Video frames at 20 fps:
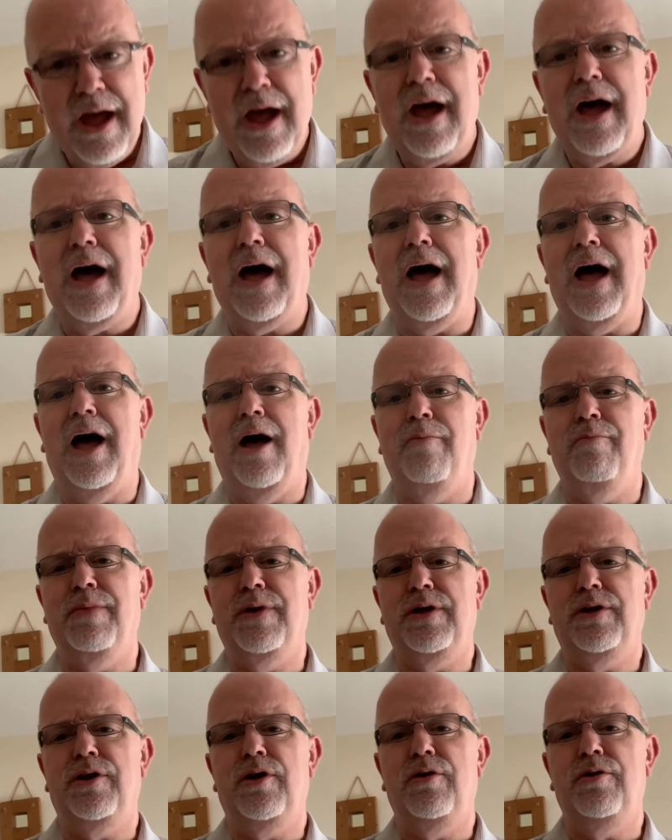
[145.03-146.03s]

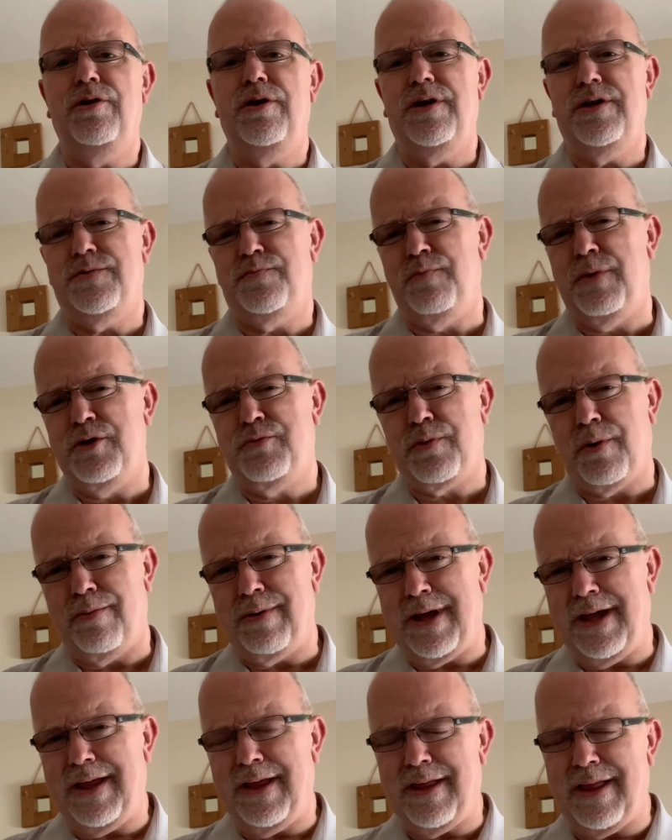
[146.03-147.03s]
Most
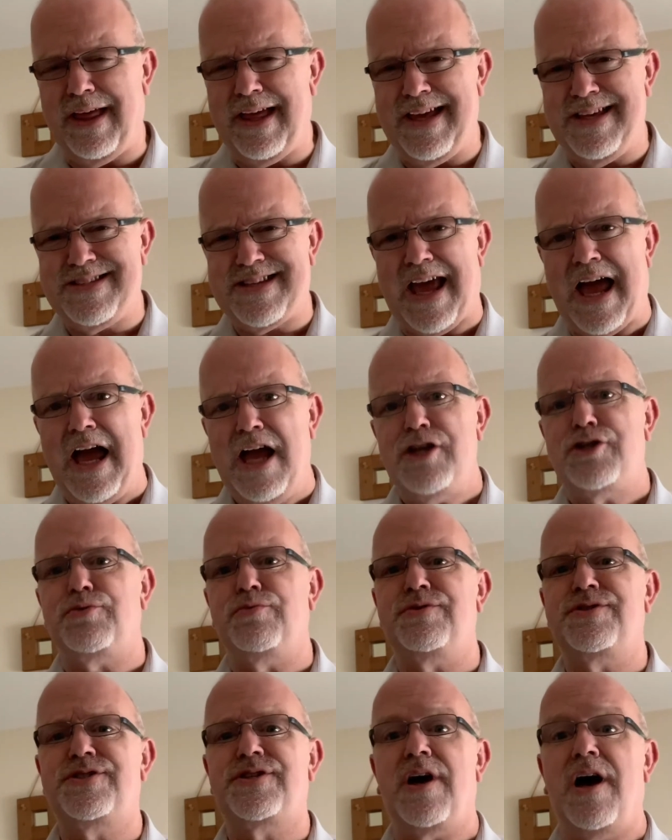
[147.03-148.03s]
probably its actual
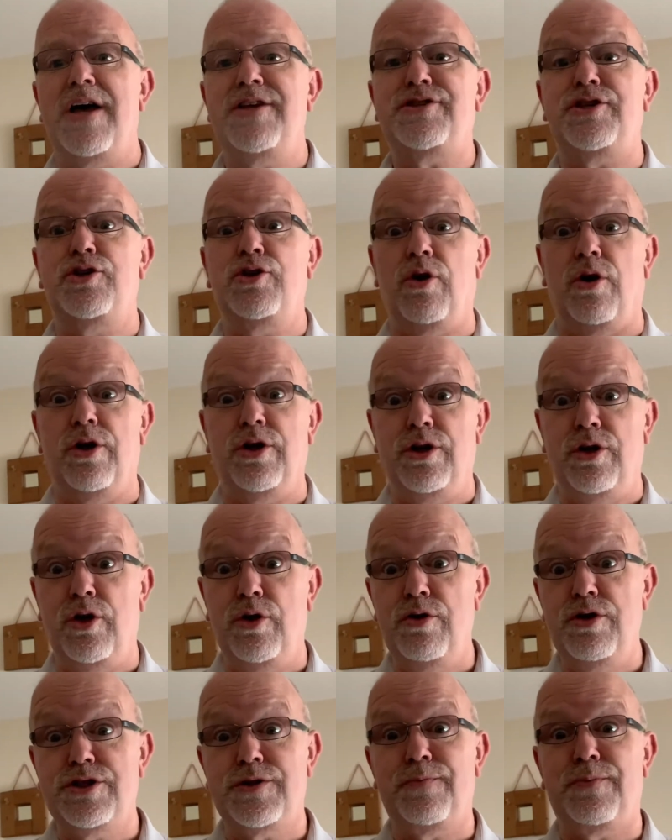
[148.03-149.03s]
size and not a
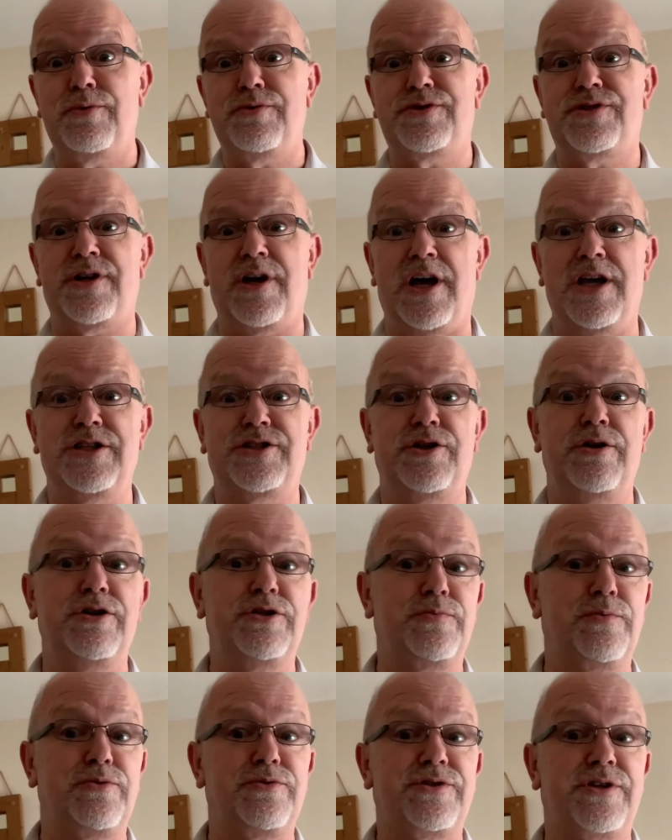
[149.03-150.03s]
usable size.
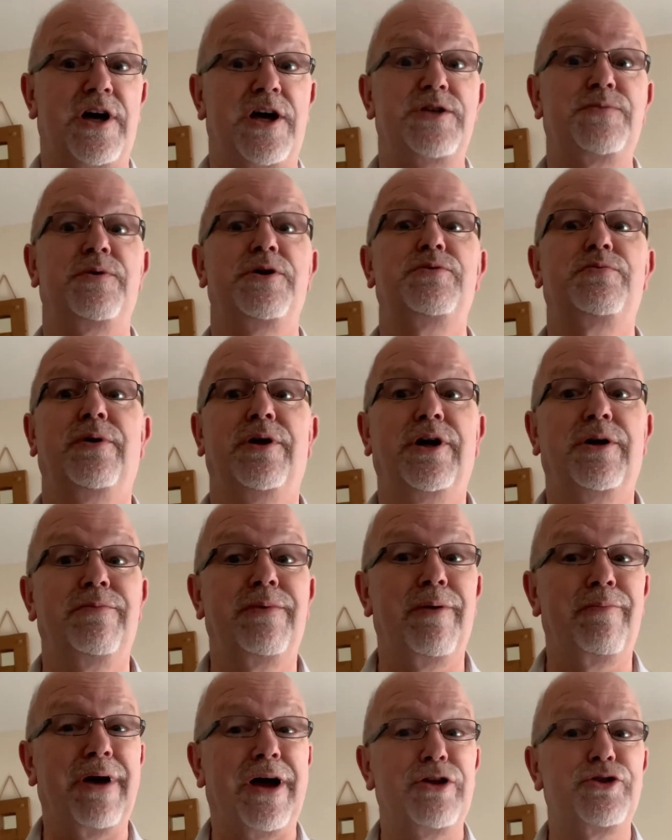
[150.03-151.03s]
Usable size most probably going to be
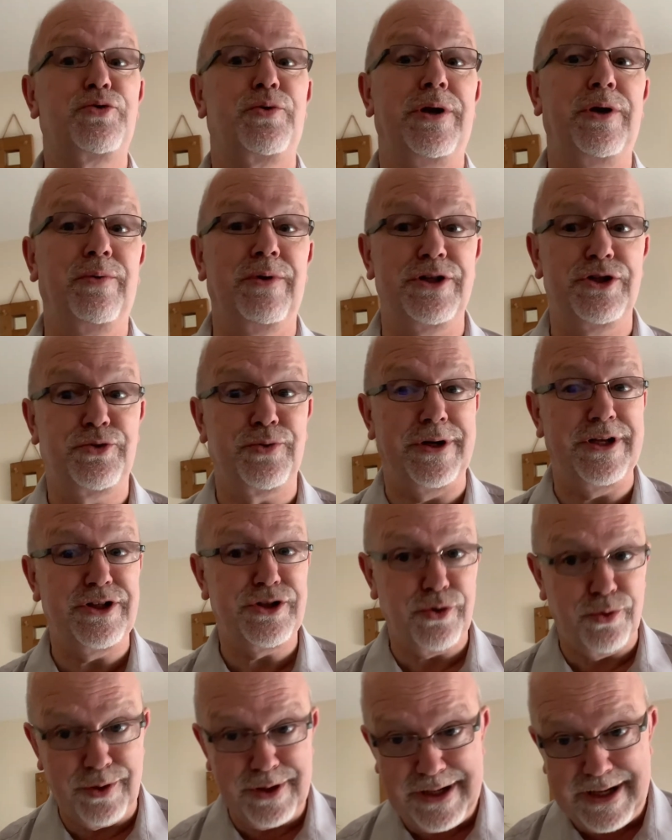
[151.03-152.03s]
about 21,
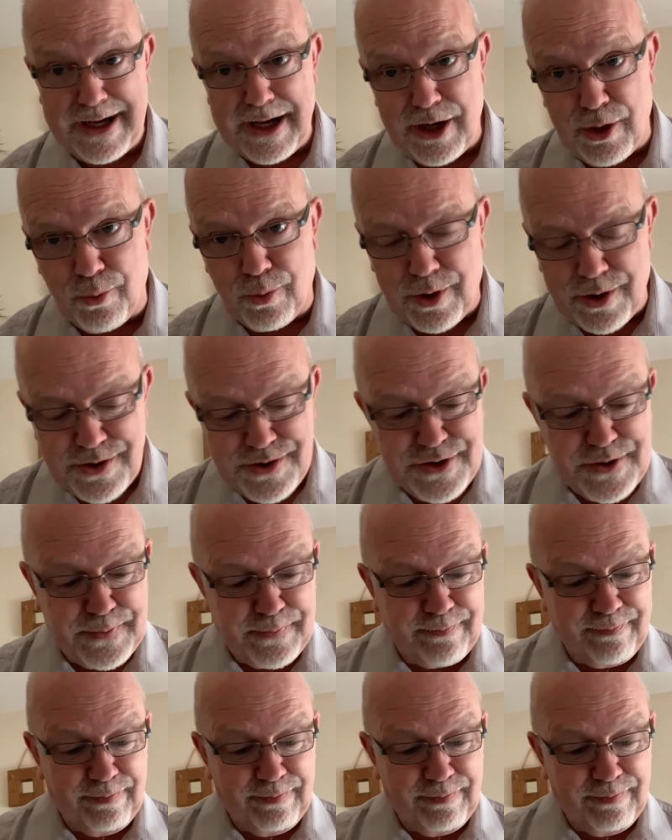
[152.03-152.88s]
22 kilowatts.